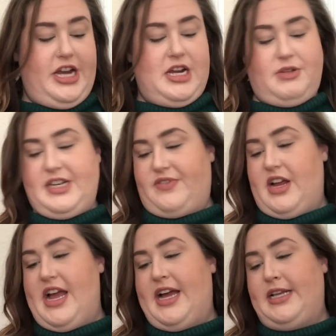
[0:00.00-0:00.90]
It comes with
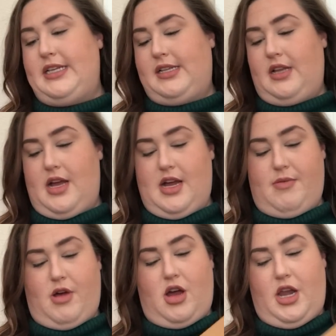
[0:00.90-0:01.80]
different heads
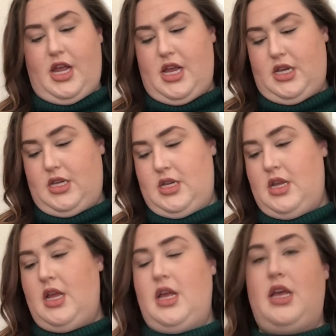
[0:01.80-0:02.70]
on it.
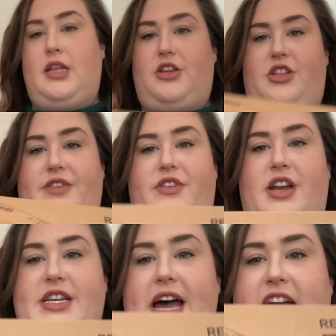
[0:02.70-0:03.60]
These are the
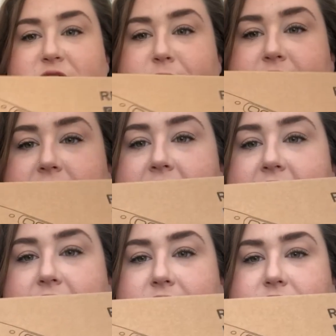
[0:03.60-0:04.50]
different attachments it
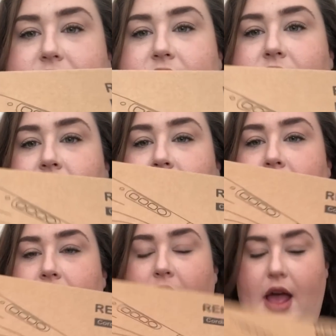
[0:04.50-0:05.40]
has.
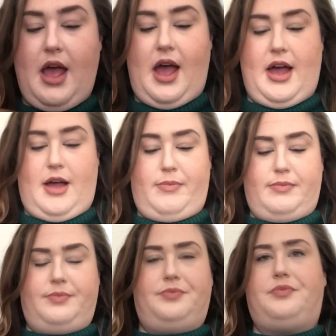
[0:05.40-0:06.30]
I've